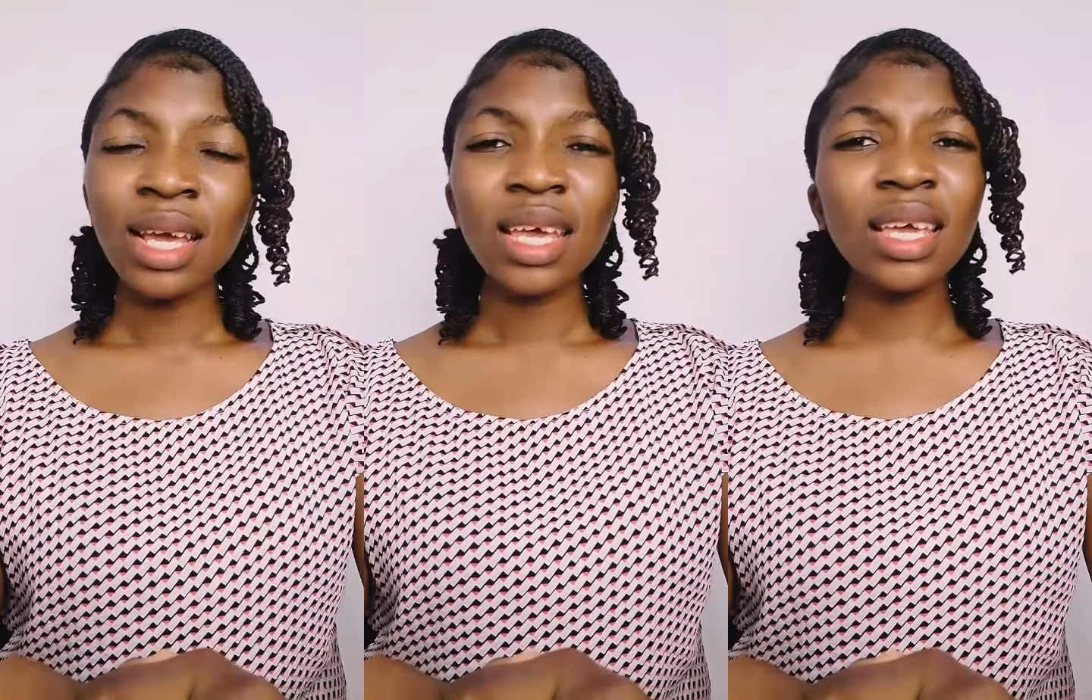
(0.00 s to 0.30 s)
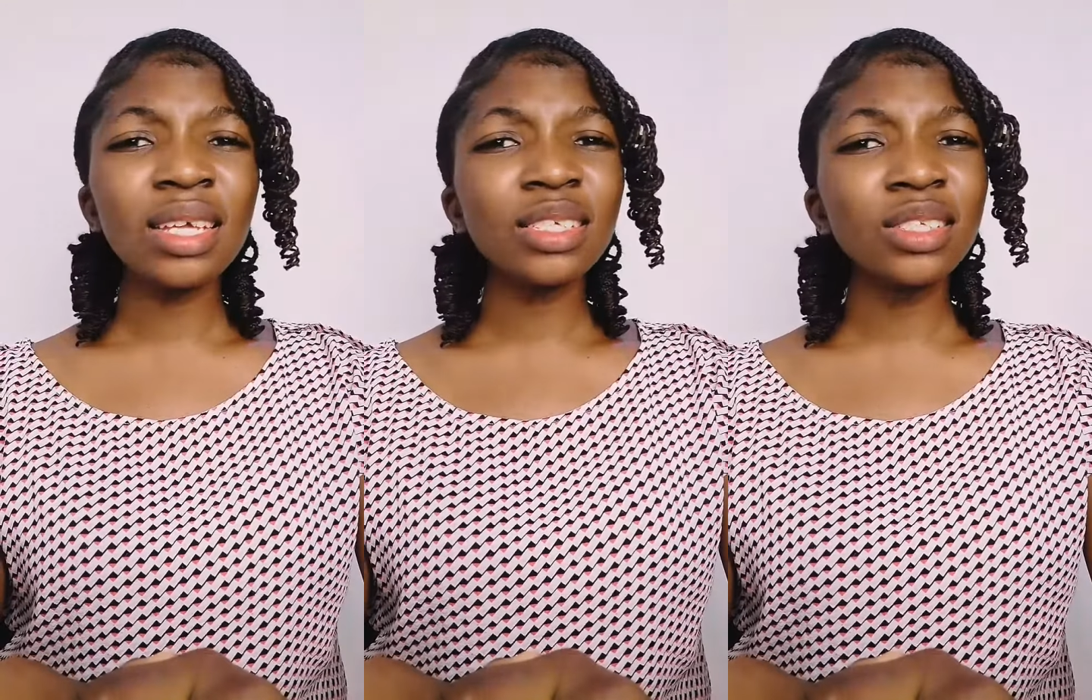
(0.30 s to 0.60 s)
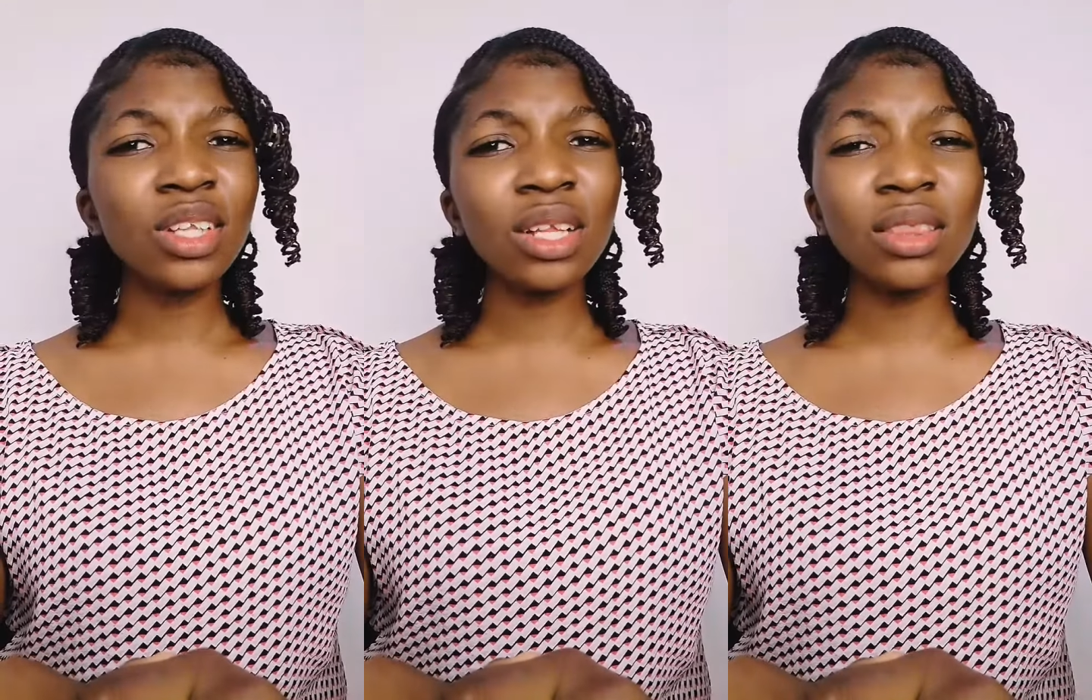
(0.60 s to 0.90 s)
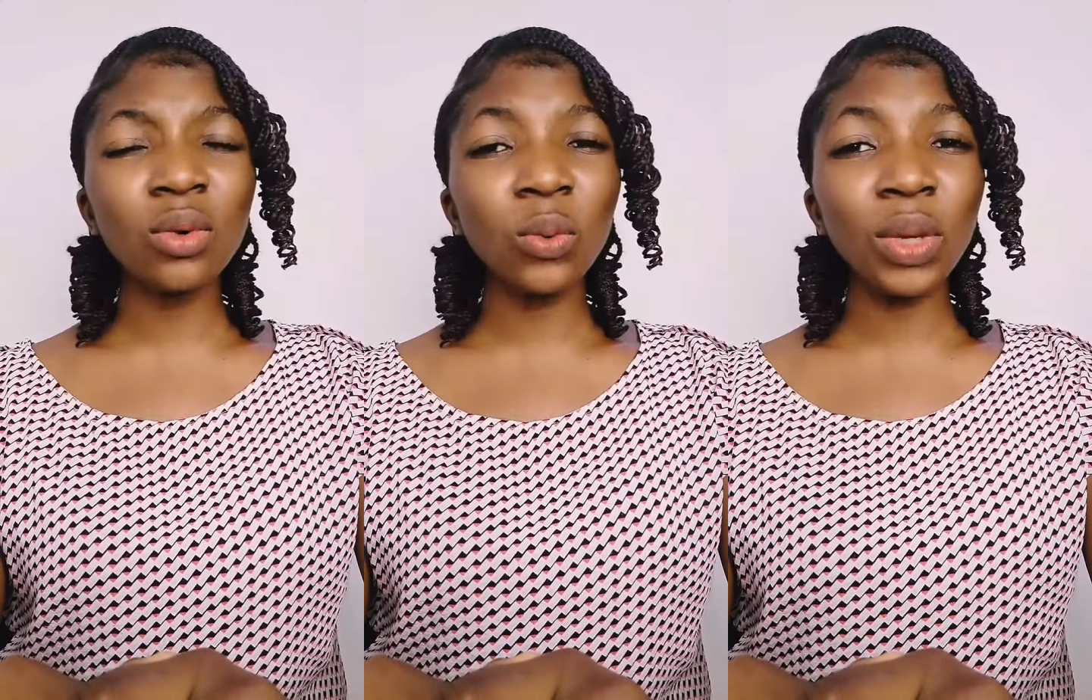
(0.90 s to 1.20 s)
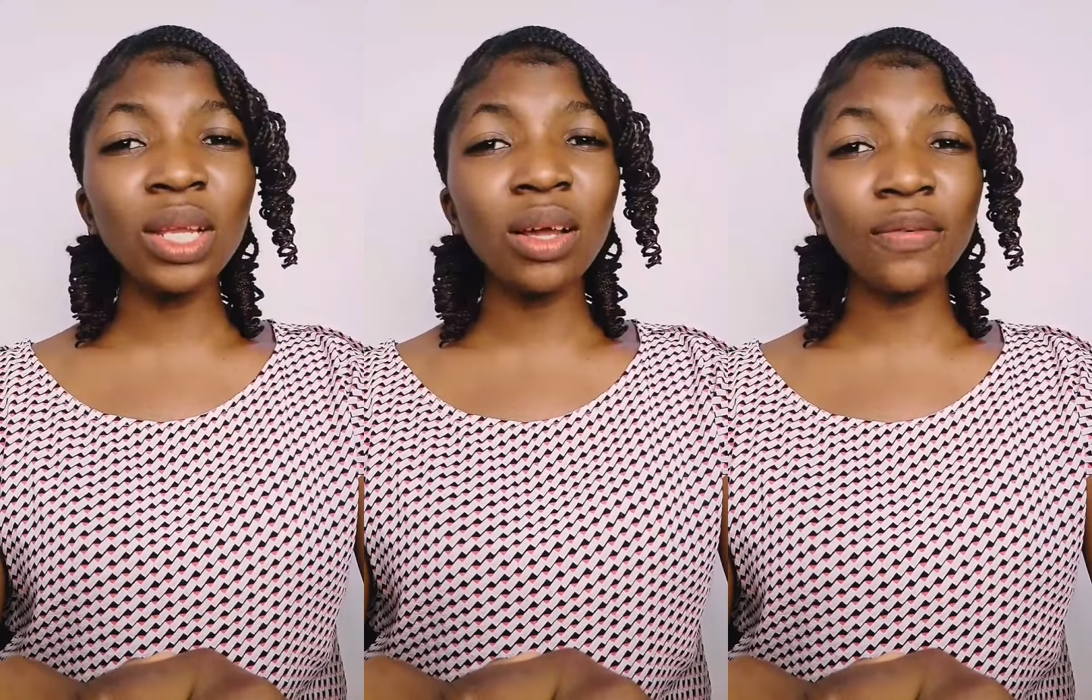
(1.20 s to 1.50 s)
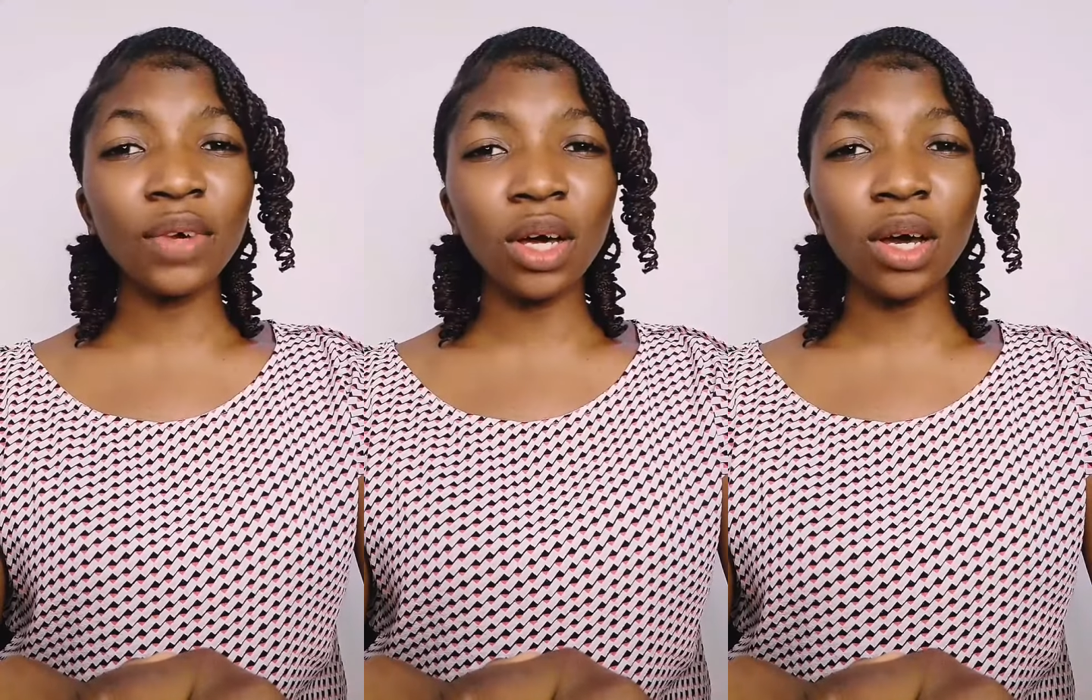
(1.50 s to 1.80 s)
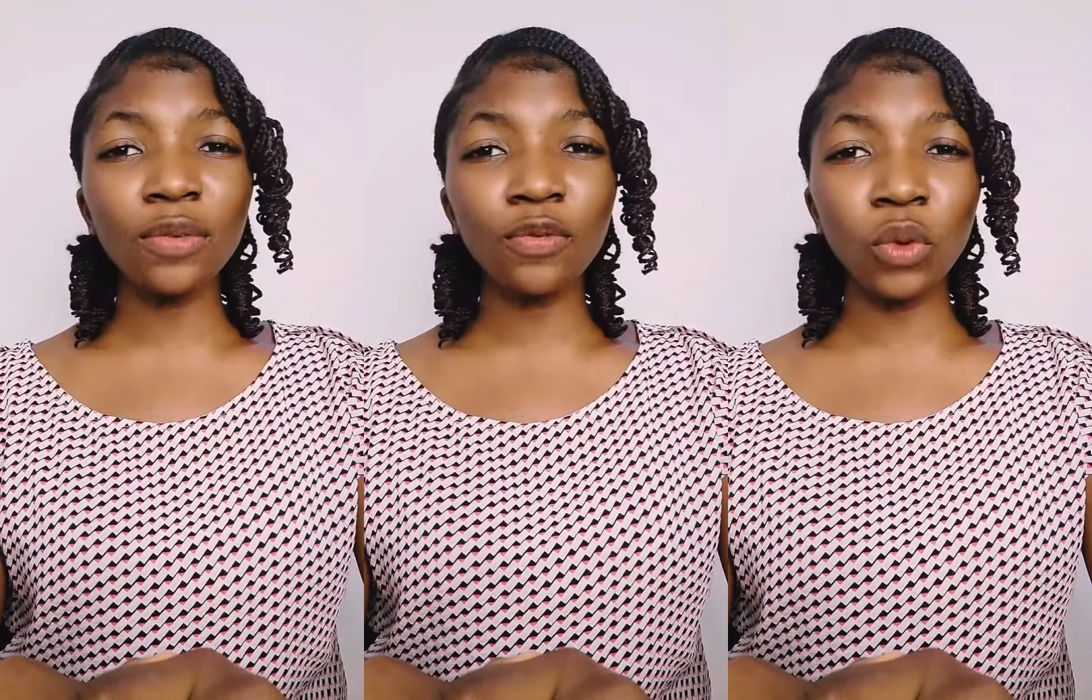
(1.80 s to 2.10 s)
it is not the will of
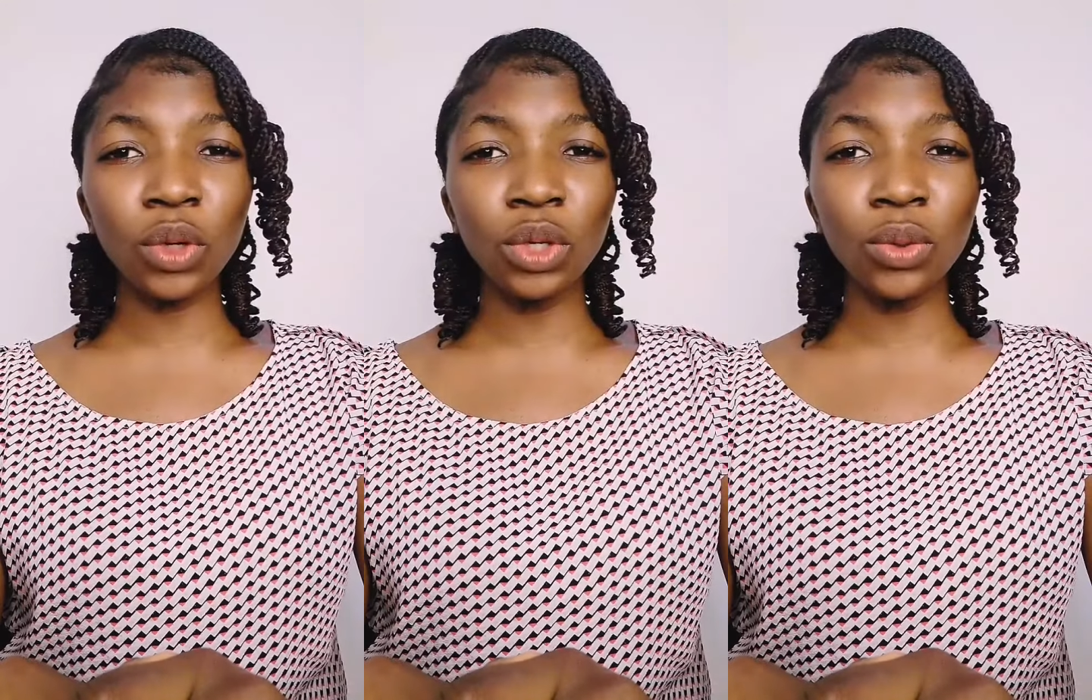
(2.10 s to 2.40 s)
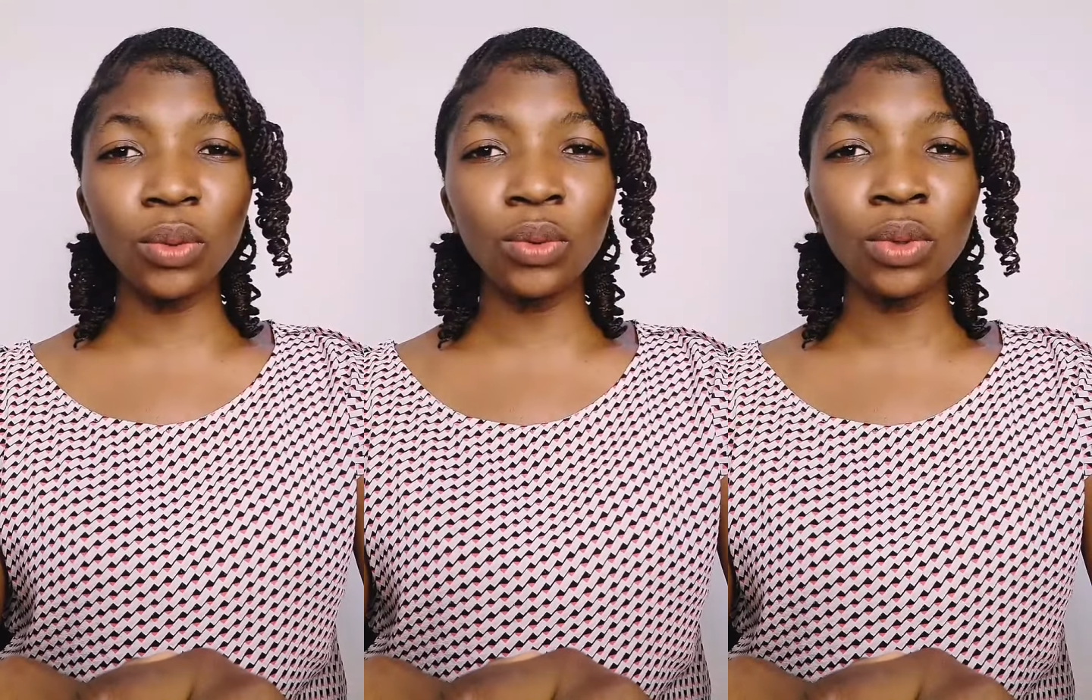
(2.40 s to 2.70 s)
God for you,